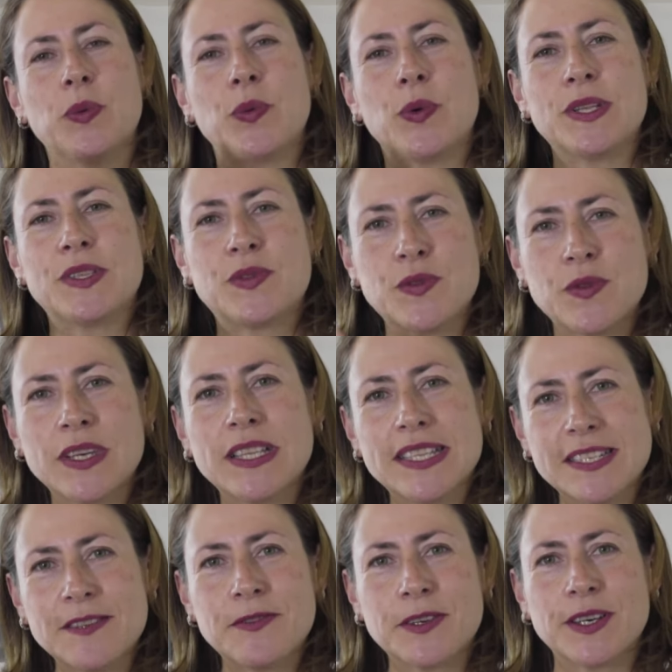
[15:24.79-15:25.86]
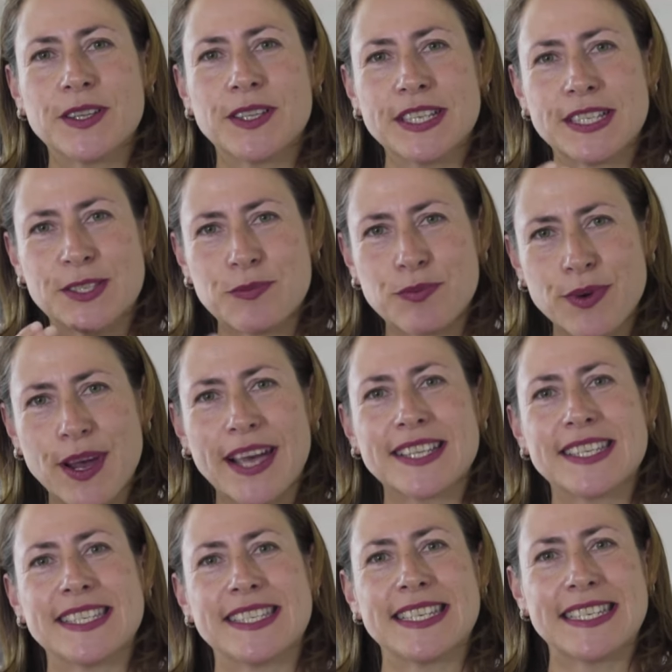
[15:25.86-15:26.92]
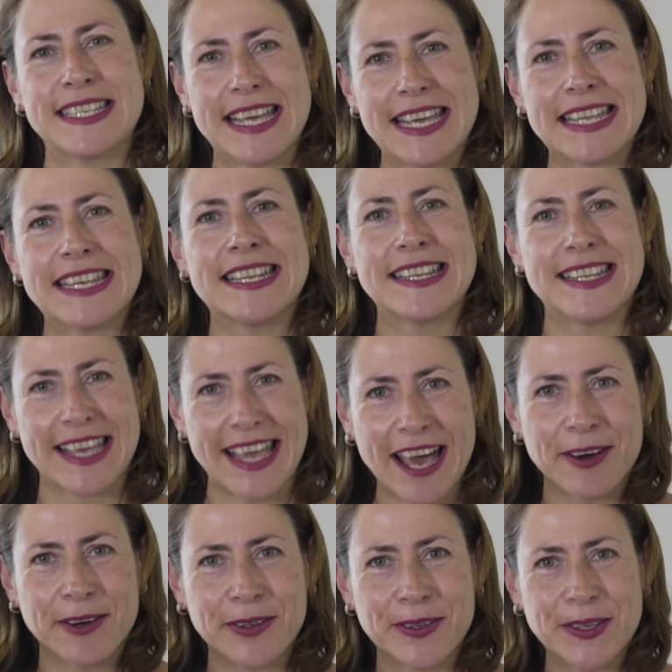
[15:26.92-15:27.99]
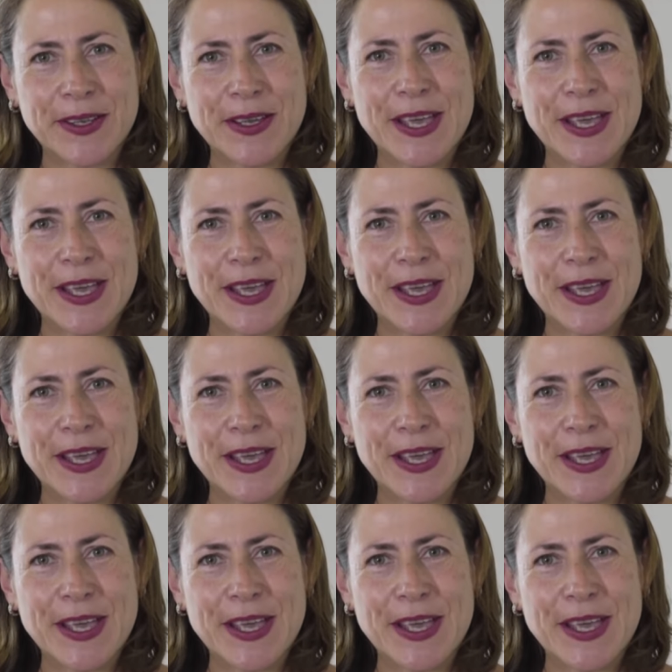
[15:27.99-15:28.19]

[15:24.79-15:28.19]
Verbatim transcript: what's really difficult is to practice it day in and day out.